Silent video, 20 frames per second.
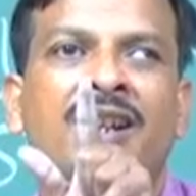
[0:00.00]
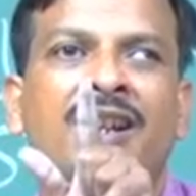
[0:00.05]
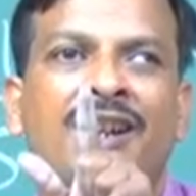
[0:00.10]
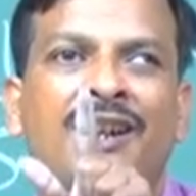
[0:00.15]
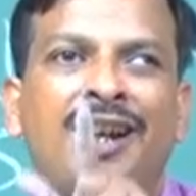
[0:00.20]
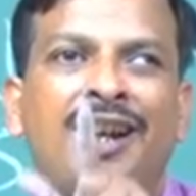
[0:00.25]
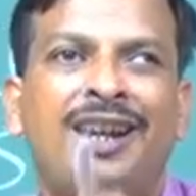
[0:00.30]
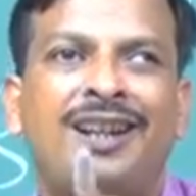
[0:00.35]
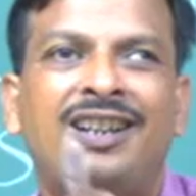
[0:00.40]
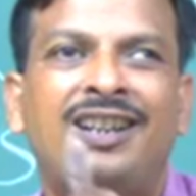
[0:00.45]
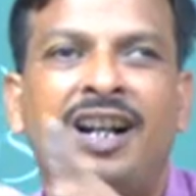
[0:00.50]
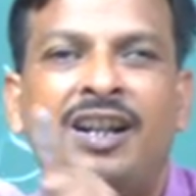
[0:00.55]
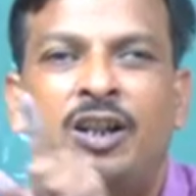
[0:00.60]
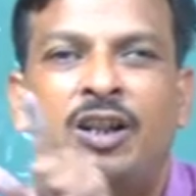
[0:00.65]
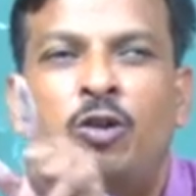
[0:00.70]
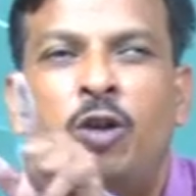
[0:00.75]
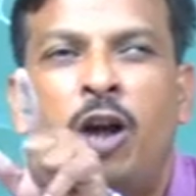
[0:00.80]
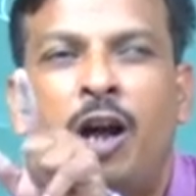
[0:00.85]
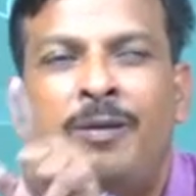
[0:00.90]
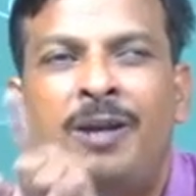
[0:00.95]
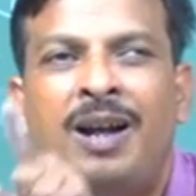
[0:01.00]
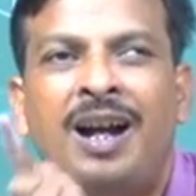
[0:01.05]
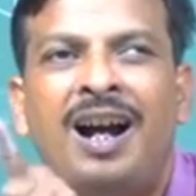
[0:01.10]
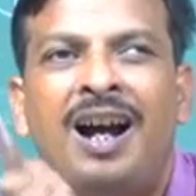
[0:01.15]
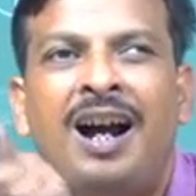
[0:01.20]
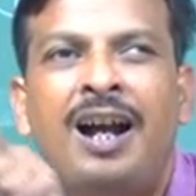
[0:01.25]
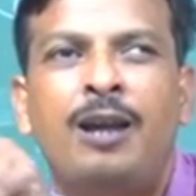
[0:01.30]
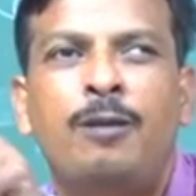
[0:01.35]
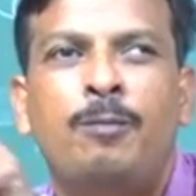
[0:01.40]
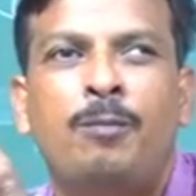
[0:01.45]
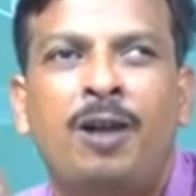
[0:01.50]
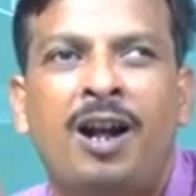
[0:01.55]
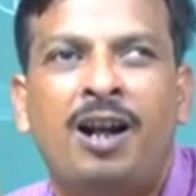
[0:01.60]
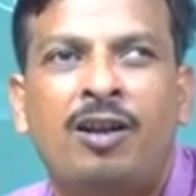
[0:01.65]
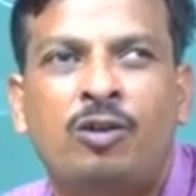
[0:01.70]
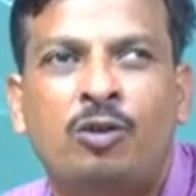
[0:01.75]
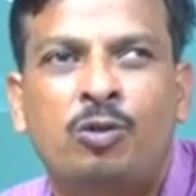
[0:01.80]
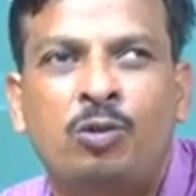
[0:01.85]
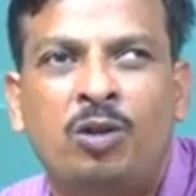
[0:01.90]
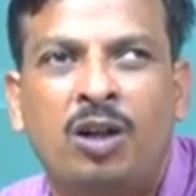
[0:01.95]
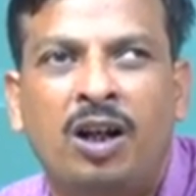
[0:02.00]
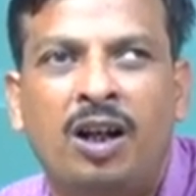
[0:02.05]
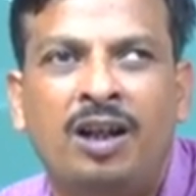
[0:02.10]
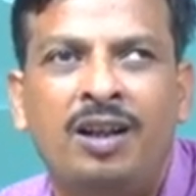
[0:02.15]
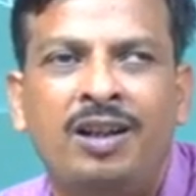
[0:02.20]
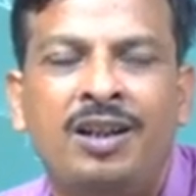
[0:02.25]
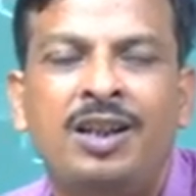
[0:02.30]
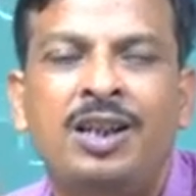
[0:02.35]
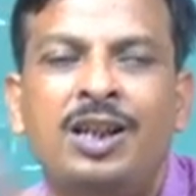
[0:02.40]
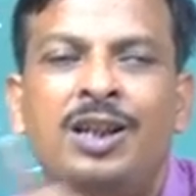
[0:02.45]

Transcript: like that, you have a high blood sugar,